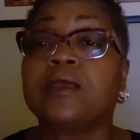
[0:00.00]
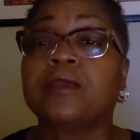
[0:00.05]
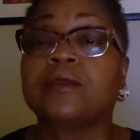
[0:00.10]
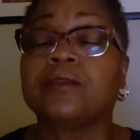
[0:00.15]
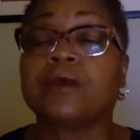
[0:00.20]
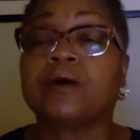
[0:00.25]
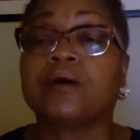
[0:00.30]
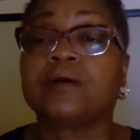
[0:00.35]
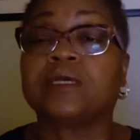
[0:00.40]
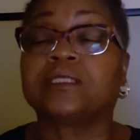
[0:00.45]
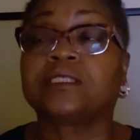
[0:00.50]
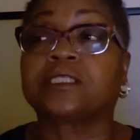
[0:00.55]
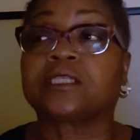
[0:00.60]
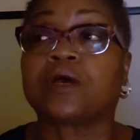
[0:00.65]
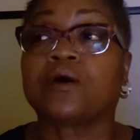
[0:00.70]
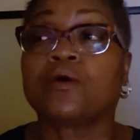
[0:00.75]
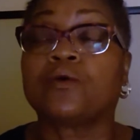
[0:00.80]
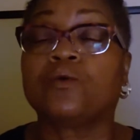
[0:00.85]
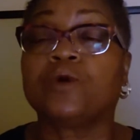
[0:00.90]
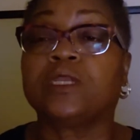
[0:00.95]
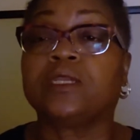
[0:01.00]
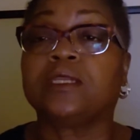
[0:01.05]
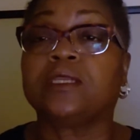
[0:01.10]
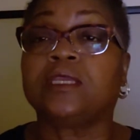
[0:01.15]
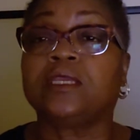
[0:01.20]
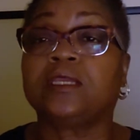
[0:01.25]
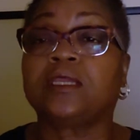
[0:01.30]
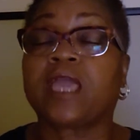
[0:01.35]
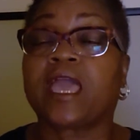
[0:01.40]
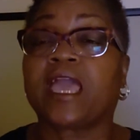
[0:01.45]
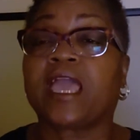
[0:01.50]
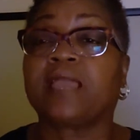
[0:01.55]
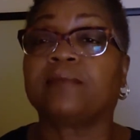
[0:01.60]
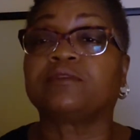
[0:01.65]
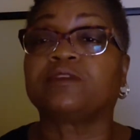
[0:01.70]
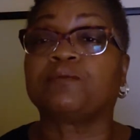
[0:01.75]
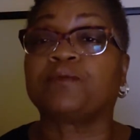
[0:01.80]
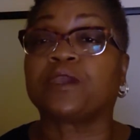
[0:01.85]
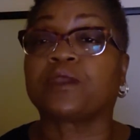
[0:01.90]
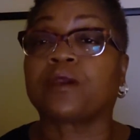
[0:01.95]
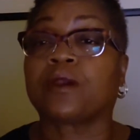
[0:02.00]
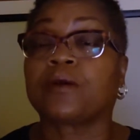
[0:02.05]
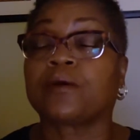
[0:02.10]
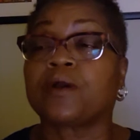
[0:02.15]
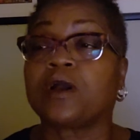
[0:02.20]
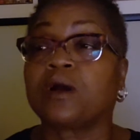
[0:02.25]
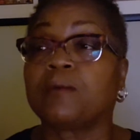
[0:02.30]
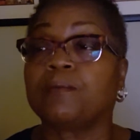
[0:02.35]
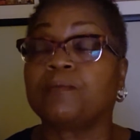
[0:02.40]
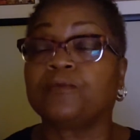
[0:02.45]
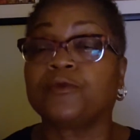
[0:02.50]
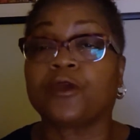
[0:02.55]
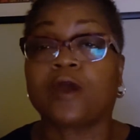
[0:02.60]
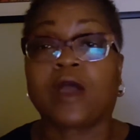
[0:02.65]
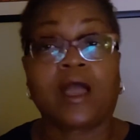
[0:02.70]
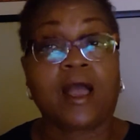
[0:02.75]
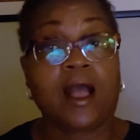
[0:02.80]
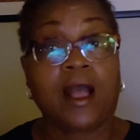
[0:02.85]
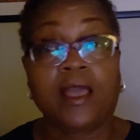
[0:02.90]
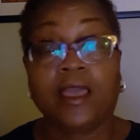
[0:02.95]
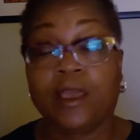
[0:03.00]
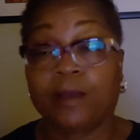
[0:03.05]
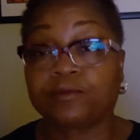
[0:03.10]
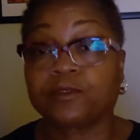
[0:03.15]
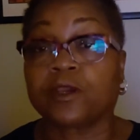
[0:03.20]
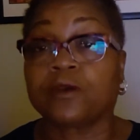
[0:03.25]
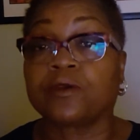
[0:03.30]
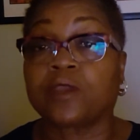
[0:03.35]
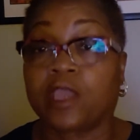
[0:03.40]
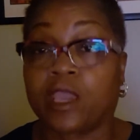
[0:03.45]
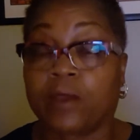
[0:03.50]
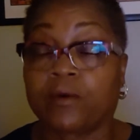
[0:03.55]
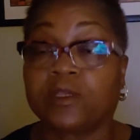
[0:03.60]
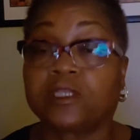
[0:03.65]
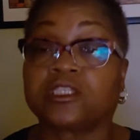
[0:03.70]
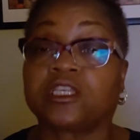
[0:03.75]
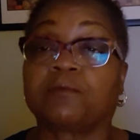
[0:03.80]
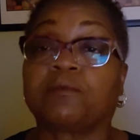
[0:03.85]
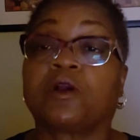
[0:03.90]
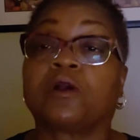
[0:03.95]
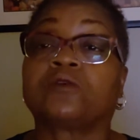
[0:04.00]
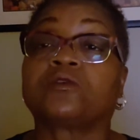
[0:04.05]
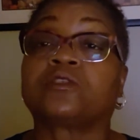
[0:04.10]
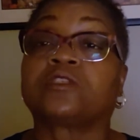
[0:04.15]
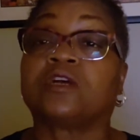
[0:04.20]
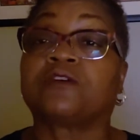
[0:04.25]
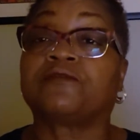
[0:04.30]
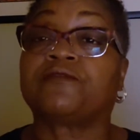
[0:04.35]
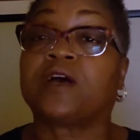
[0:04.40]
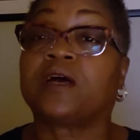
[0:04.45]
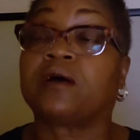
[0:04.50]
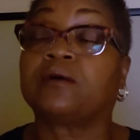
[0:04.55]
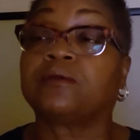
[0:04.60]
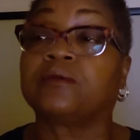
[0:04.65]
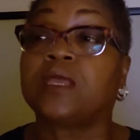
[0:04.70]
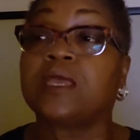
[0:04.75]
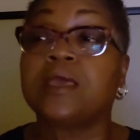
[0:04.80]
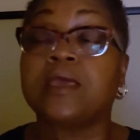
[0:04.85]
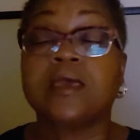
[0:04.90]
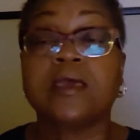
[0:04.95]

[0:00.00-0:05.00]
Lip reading: And so when he came to pick her up, I helped her carry some of her stuff out.